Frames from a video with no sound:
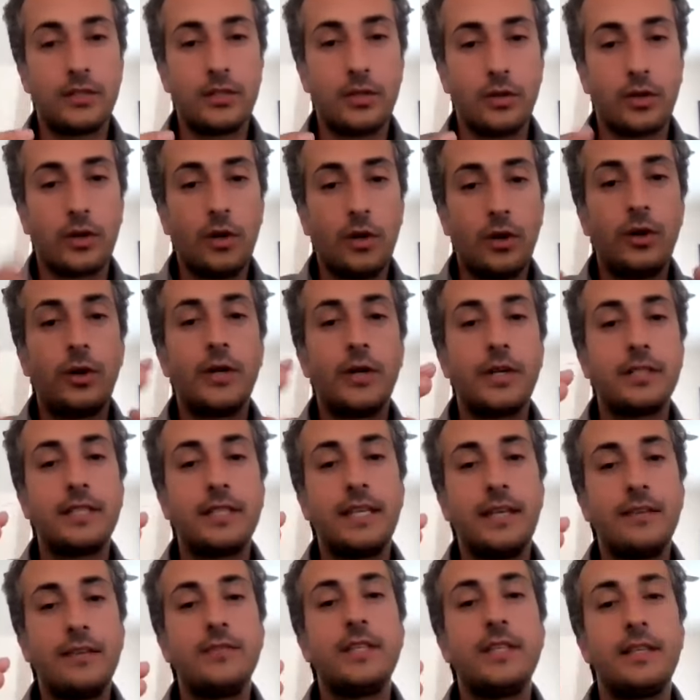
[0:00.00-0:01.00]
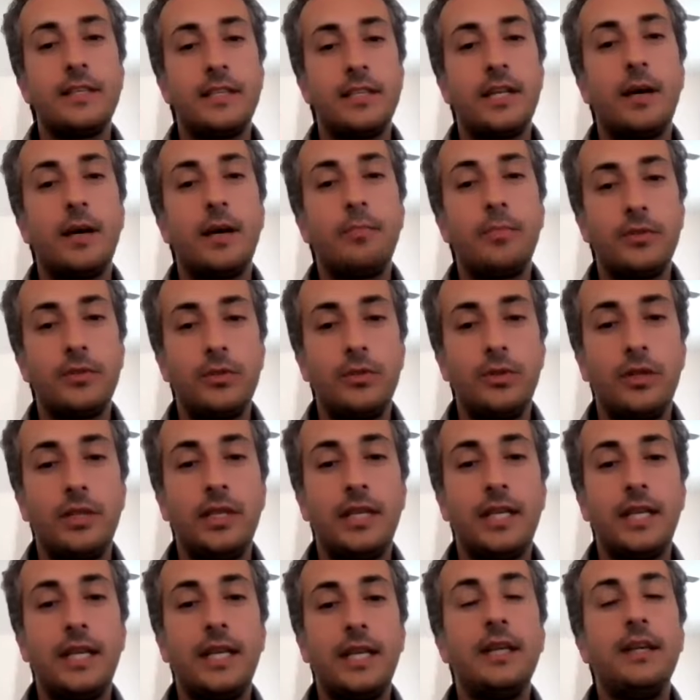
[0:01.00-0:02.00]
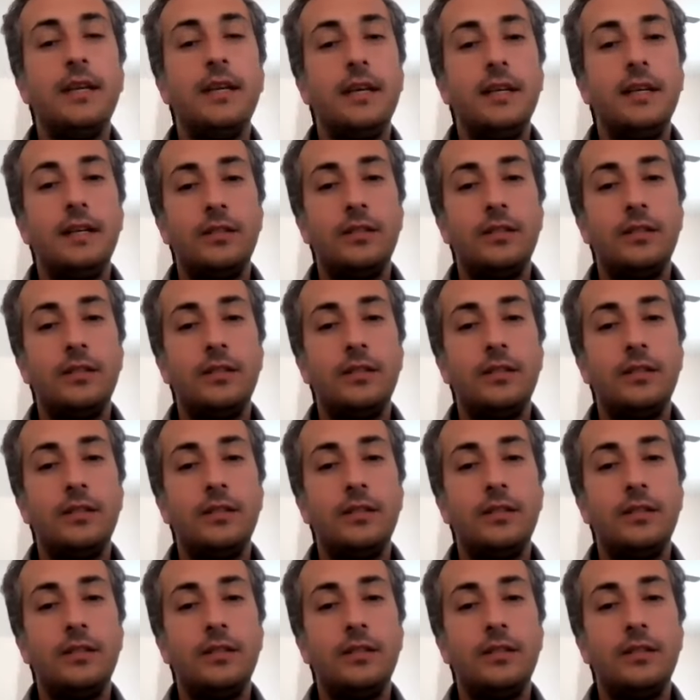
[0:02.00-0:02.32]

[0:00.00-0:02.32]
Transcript: So cohorts gives us an opportunity